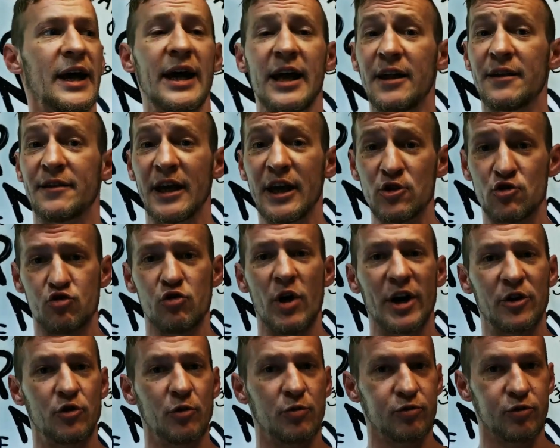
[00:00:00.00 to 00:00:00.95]
And then
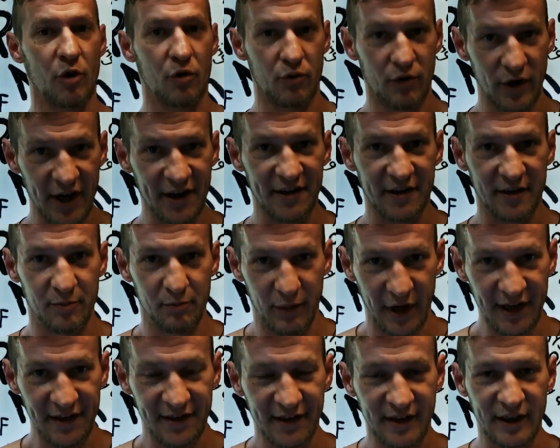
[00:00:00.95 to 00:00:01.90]
try to progress
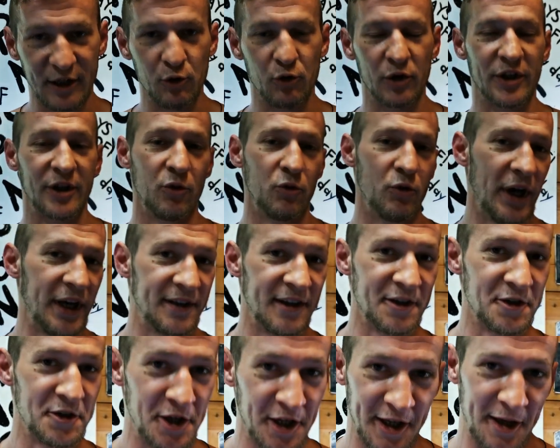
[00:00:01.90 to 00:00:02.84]
basically with the
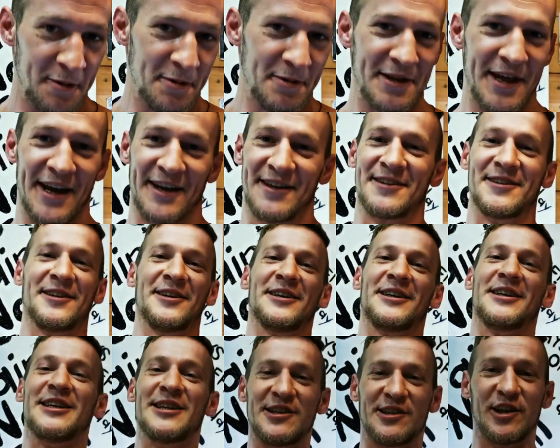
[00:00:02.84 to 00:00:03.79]
weighted chin-up. That's
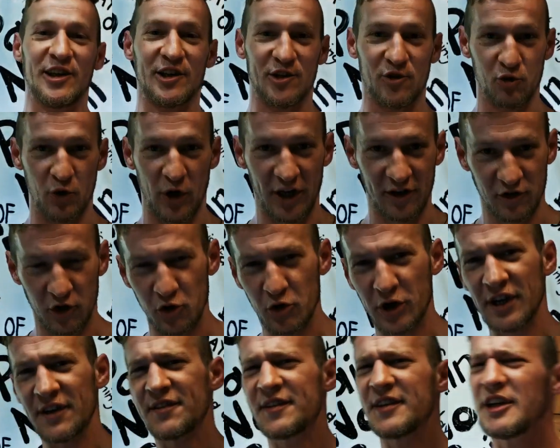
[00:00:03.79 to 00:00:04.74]
the easiest way. So
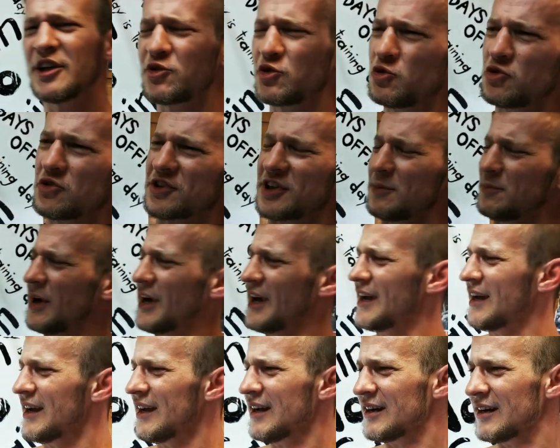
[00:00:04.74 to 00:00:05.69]
you can still do
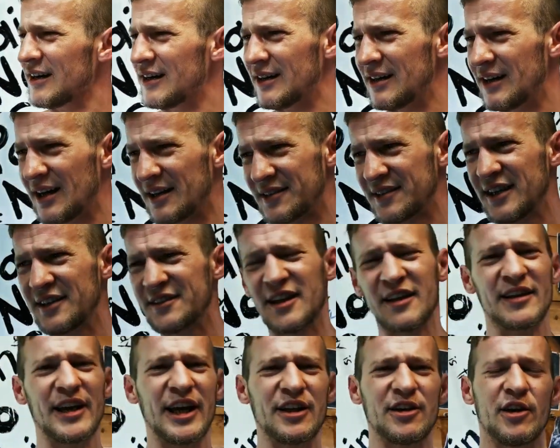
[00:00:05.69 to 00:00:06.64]
some
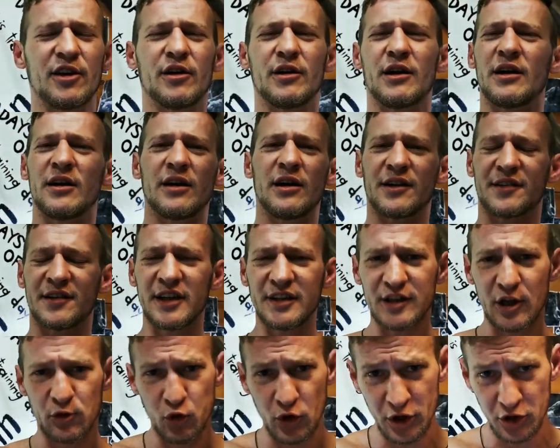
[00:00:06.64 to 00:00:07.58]
assisted
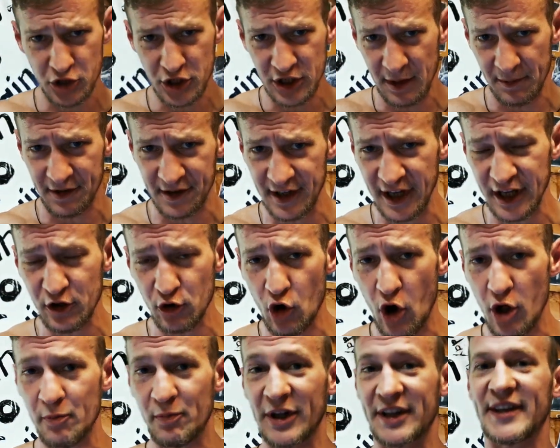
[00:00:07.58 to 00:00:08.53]
one-arm chin-ups
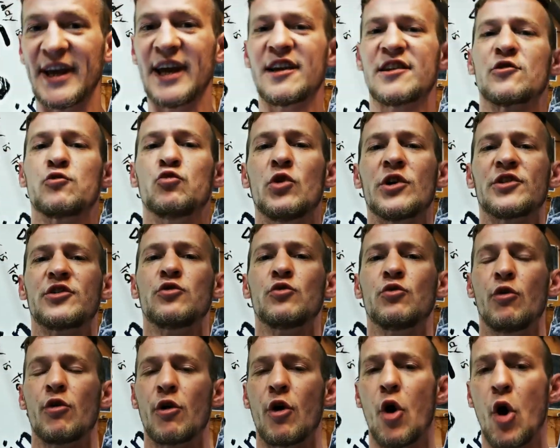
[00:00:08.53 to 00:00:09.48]
later on, but that's once
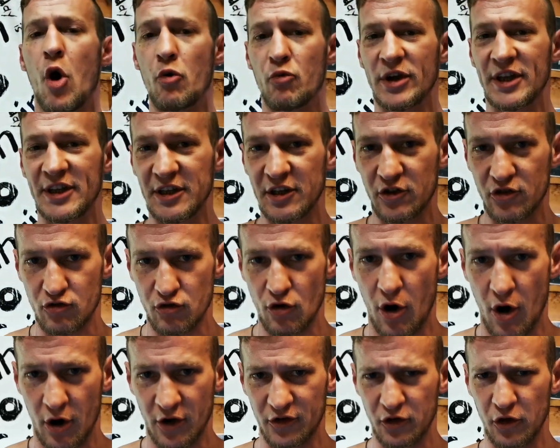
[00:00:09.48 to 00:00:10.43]
you are already
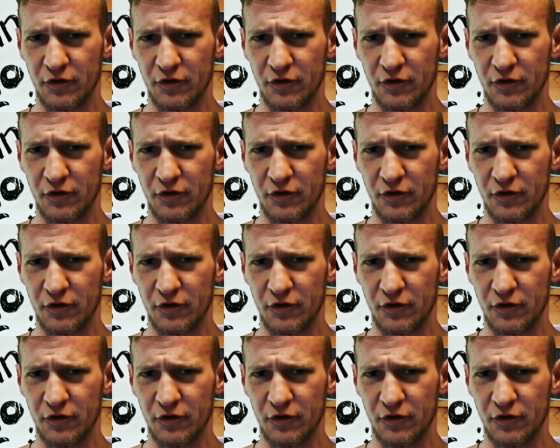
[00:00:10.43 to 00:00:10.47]
strong.